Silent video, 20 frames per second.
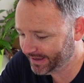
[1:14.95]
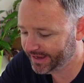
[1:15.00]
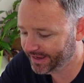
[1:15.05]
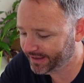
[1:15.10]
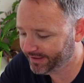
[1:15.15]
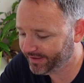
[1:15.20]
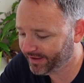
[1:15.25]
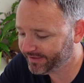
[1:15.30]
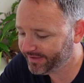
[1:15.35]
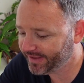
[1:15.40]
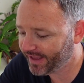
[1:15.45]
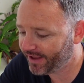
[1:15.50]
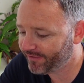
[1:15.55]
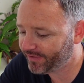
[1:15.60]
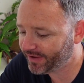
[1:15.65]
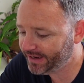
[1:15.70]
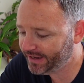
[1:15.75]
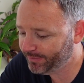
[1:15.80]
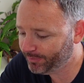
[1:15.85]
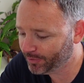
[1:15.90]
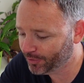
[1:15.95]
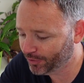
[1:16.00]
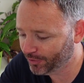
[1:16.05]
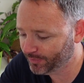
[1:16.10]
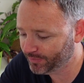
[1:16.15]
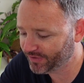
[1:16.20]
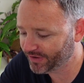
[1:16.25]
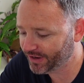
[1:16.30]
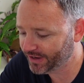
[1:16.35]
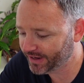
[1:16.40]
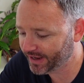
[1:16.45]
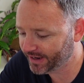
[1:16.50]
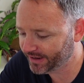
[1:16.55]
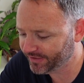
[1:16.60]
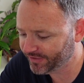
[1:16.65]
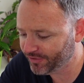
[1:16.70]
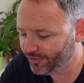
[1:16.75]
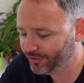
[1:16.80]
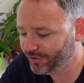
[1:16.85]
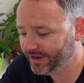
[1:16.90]
It doesn't have any blooms and
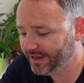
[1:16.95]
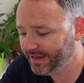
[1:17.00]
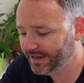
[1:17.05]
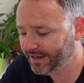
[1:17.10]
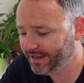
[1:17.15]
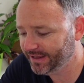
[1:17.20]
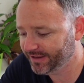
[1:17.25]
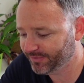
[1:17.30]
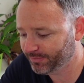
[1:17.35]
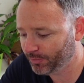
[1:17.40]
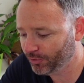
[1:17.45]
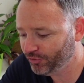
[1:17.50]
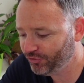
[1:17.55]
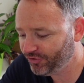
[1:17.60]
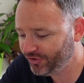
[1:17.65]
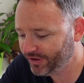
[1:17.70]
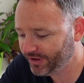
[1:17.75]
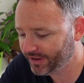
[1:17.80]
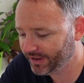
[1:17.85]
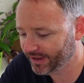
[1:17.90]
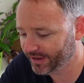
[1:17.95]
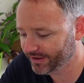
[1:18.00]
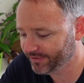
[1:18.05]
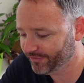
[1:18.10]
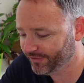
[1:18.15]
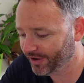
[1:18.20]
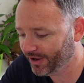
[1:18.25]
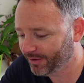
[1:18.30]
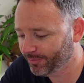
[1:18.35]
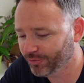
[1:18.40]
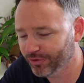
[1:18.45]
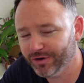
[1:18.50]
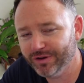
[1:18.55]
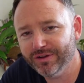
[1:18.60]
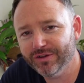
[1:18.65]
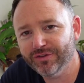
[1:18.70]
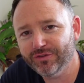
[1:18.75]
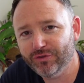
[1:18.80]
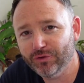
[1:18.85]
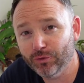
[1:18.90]
is not nearly as bushy and vibrant
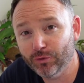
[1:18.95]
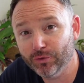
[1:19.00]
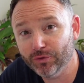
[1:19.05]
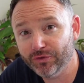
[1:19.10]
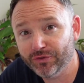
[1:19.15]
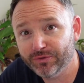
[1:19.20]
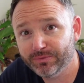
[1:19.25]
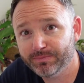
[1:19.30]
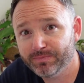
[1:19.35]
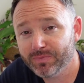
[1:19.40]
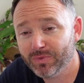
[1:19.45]
as yours.